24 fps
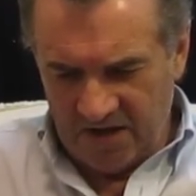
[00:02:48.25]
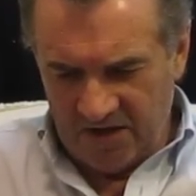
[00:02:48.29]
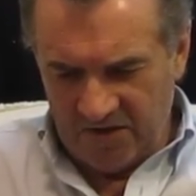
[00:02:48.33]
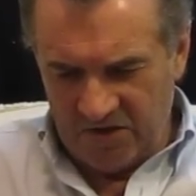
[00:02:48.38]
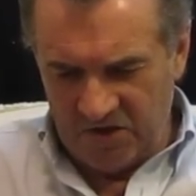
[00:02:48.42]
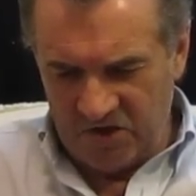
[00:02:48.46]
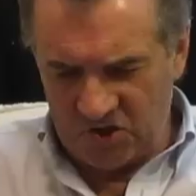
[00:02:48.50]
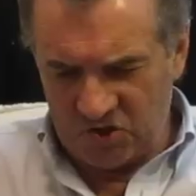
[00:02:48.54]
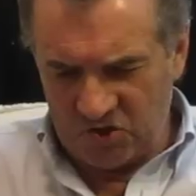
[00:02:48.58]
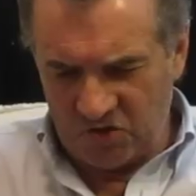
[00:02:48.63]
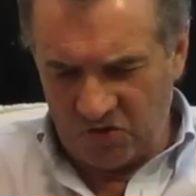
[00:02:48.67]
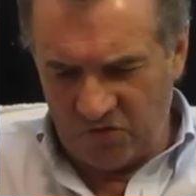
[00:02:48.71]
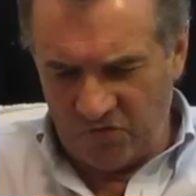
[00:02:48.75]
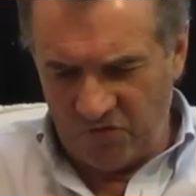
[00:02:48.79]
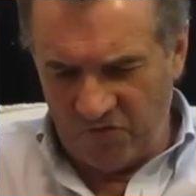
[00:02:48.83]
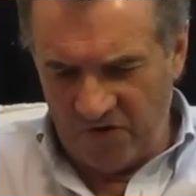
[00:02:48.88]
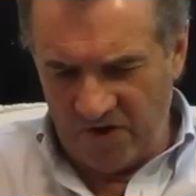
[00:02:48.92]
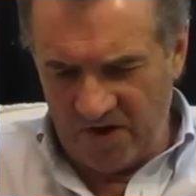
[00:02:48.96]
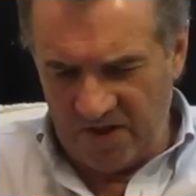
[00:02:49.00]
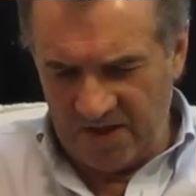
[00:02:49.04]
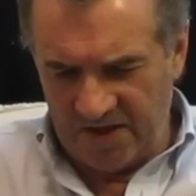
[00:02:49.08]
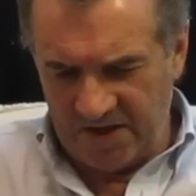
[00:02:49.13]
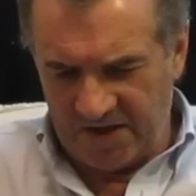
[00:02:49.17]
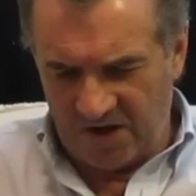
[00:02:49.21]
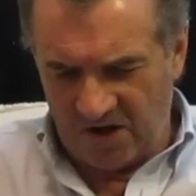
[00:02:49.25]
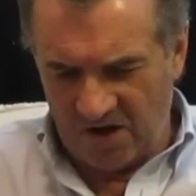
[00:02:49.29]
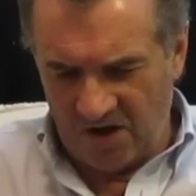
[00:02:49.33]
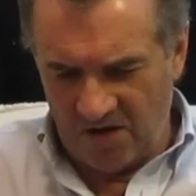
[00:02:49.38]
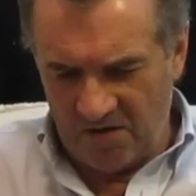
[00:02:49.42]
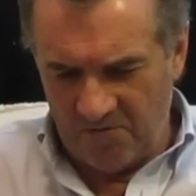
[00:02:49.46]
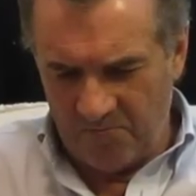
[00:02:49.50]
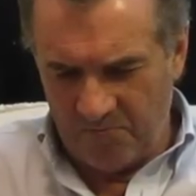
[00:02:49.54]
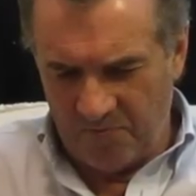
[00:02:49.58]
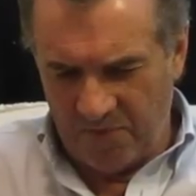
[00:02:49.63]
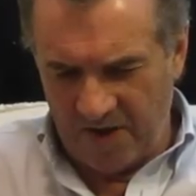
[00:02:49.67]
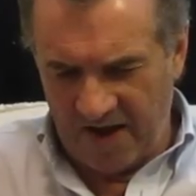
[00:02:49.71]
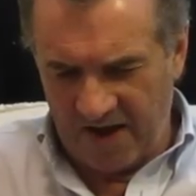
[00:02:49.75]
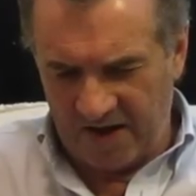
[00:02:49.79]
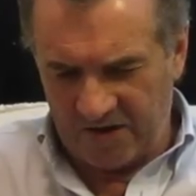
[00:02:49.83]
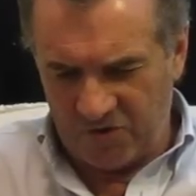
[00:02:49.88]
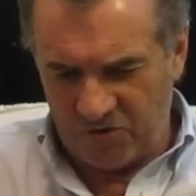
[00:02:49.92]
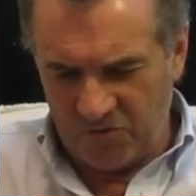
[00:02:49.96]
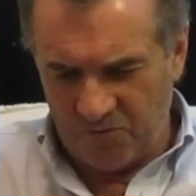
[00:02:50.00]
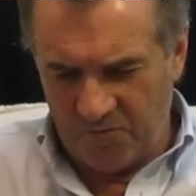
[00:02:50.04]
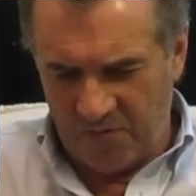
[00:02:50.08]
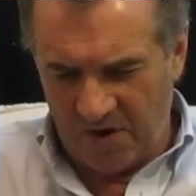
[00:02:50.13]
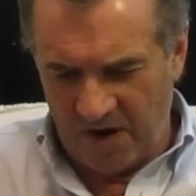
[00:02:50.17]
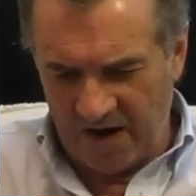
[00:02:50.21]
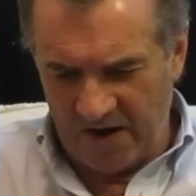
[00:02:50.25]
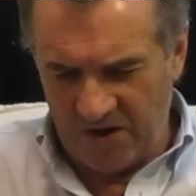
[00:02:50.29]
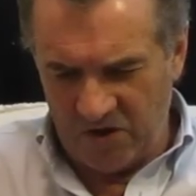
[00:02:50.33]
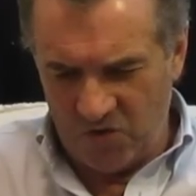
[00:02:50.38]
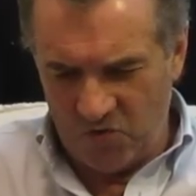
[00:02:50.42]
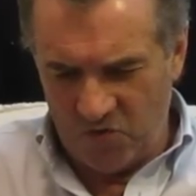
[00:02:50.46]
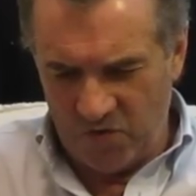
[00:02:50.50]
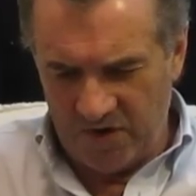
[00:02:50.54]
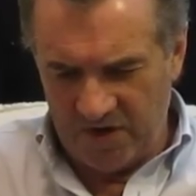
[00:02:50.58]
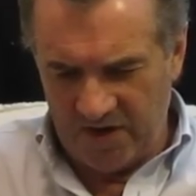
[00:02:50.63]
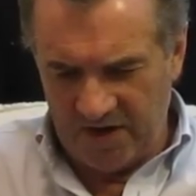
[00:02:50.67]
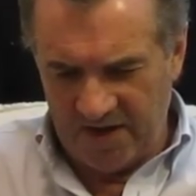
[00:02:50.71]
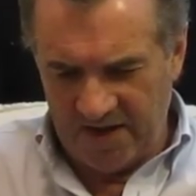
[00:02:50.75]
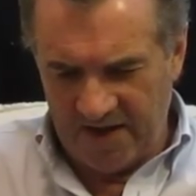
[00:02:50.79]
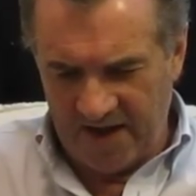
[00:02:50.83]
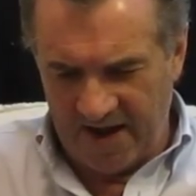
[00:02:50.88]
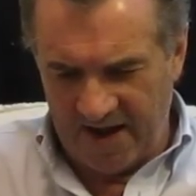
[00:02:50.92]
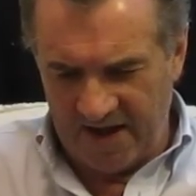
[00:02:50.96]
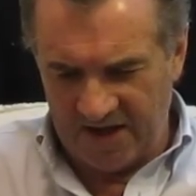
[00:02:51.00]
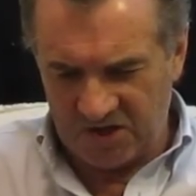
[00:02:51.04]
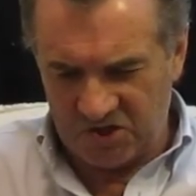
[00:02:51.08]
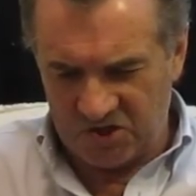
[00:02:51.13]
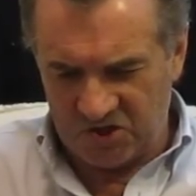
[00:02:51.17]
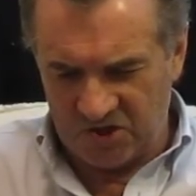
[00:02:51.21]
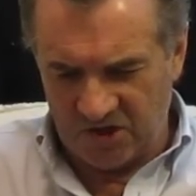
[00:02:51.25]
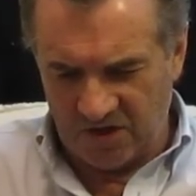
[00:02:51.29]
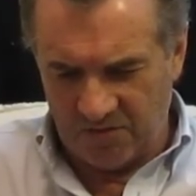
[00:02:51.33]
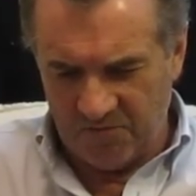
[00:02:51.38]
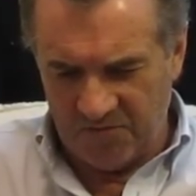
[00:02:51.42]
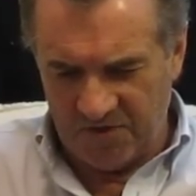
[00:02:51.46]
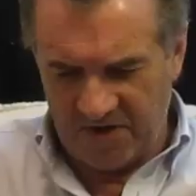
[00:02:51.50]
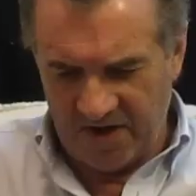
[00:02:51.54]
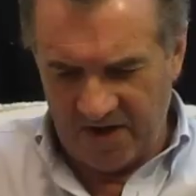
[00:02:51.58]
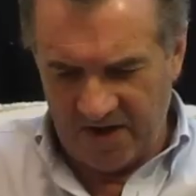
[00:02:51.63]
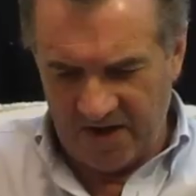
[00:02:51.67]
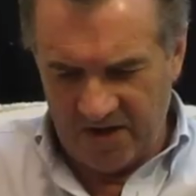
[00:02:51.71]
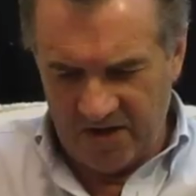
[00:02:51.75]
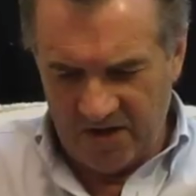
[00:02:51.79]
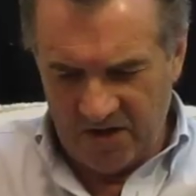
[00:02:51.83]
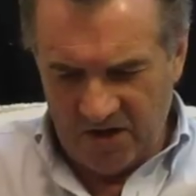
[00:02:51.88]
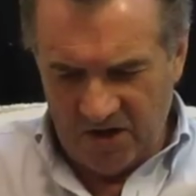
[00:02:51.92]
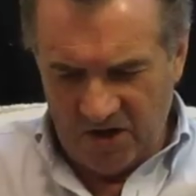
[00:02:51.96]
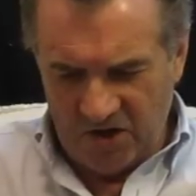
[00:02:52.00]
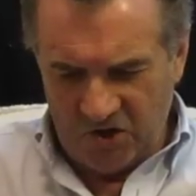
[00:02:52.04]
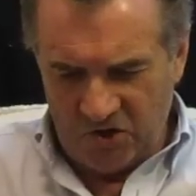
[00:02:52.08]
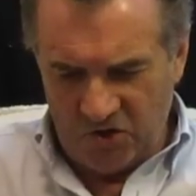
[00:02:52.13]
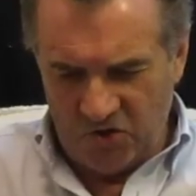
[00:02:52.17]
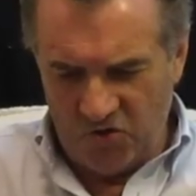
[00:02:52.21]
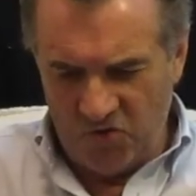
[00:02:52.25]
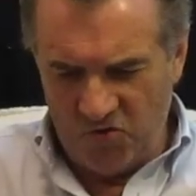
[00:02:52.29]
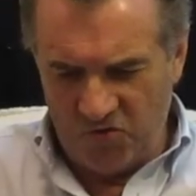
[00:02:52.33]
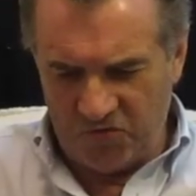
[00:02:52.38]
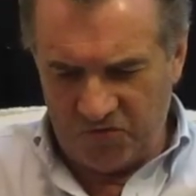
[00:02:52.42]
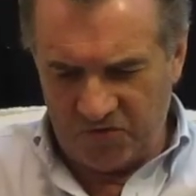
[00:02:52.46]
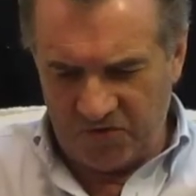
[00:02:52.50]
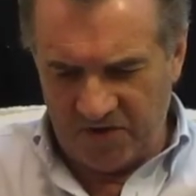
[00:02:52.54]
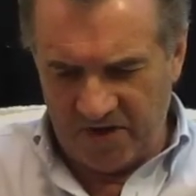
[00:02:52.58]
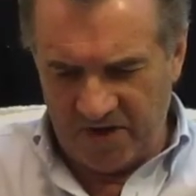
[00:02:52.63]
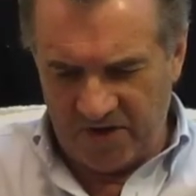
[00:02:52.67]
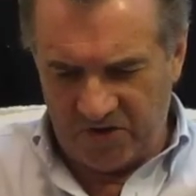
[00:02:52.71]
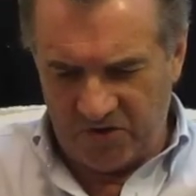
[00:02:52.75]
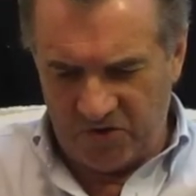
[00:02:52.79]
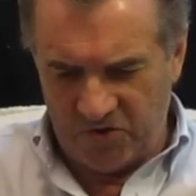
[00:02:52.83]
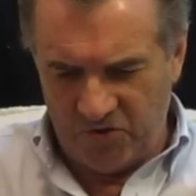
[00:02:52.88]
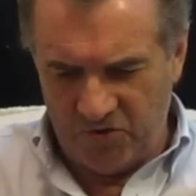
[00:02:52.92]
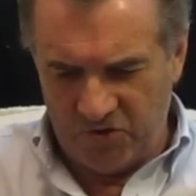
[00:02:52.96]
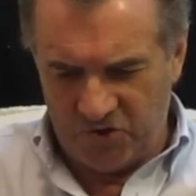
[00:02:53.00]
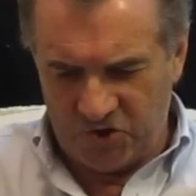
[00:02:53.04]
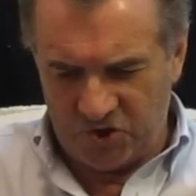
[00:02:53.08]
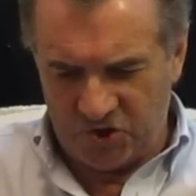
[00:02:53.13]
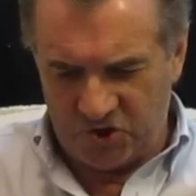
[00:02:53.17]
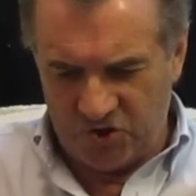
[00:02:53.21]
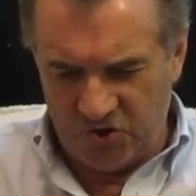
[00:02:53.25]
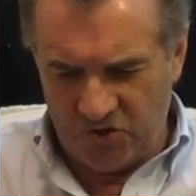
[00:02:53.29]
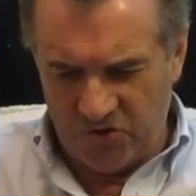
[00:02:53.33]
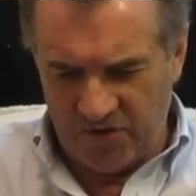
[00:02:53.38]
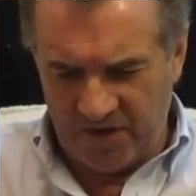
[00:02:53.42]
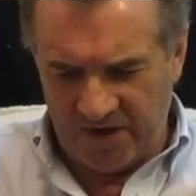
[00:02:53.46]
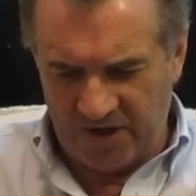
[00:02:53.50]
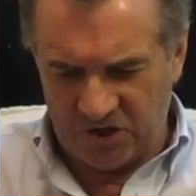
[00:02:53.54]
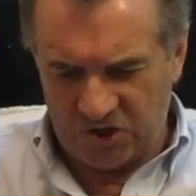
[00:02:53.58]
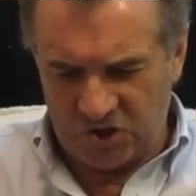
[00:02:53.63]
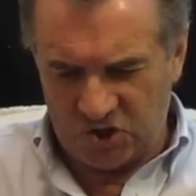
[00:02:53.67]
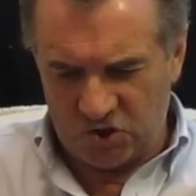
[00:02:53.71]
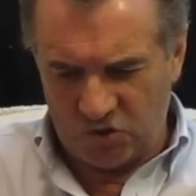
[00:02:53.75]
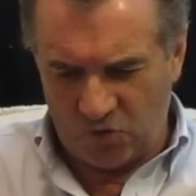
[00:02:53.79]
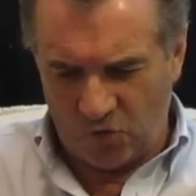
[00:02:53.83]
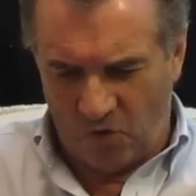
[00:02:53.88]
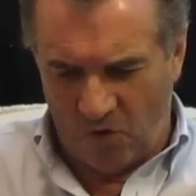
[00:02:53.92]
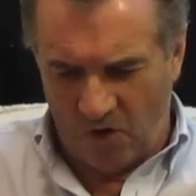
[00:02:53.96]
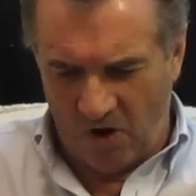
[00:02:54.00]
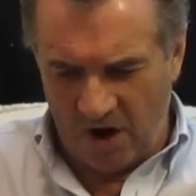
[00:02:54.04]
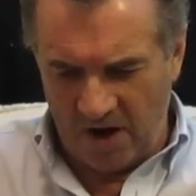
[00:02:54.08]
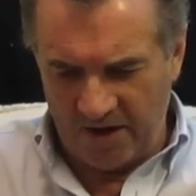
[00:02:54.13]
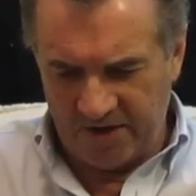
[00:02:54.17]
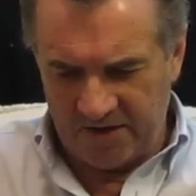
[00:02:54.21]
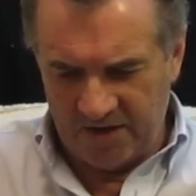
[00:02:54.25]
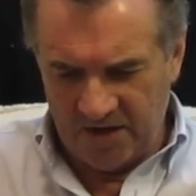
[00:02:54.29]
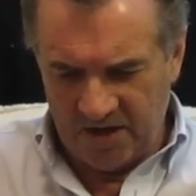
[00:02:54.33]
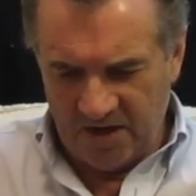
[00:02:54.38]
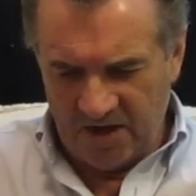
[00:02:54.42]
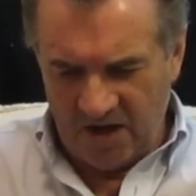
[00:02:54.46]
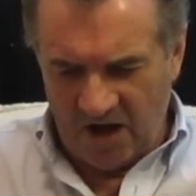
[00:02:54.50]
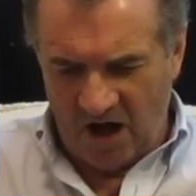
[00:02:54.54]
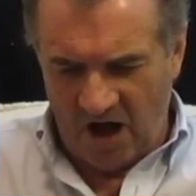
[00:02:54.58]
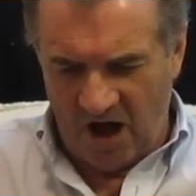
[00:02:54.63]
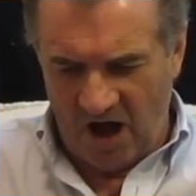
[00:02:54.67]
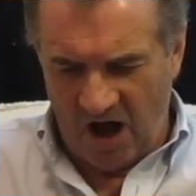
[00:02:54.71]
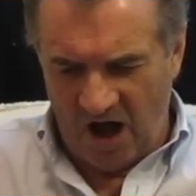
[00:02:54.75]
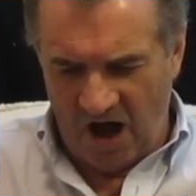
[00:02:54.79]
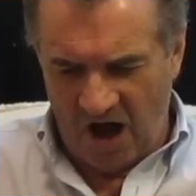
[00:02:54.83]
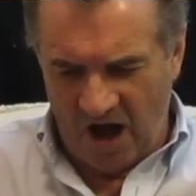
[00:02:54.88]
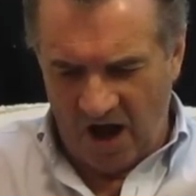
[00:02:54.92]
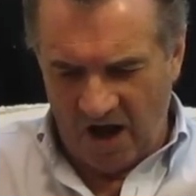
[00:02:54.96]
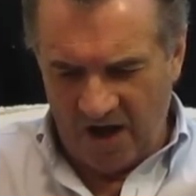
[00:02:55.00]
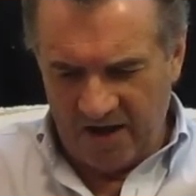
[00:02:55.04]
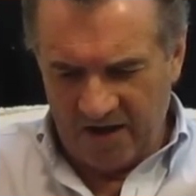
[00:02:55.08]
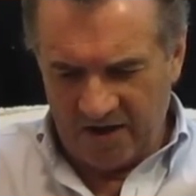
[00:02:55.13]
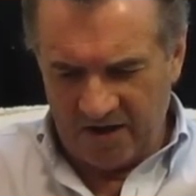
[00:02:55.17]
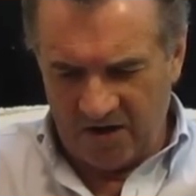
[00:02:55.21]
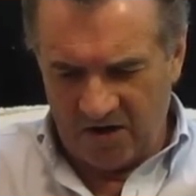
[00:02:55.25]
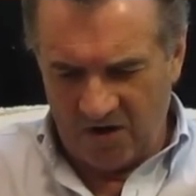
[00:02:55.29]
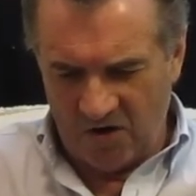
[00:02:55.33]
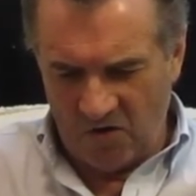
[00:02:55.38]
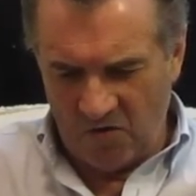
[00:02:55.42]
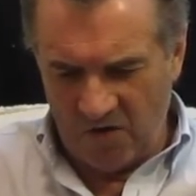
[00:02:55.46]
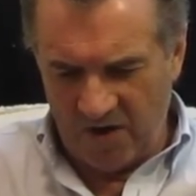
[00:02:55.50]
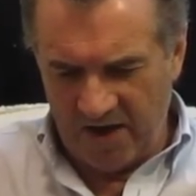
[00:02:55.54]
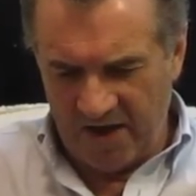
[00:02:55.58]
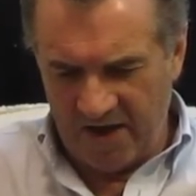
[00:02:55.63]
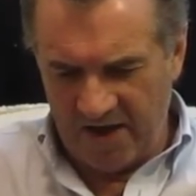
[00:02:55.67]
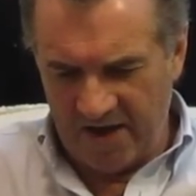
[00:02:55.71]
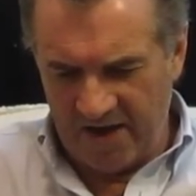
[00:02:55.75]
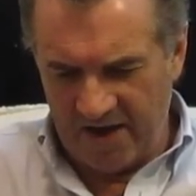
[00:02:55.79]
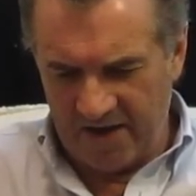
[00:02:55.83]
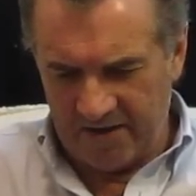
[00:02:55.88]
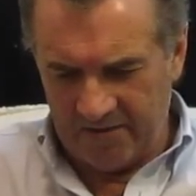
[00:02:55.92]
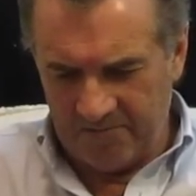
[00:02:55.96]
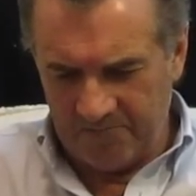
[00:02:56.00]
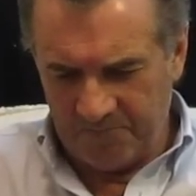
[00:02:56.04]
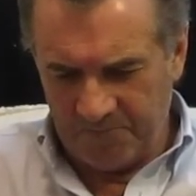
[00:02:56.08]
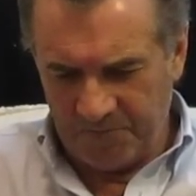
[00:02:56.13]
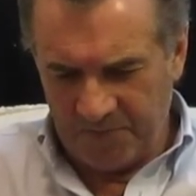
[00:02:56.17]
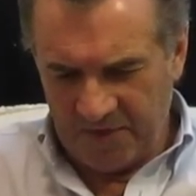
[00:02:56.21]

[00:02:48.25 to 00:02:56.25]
This could really come back to bite you in the ass someday. You'd think you'd shoot a SWAT? Ha, go ahead."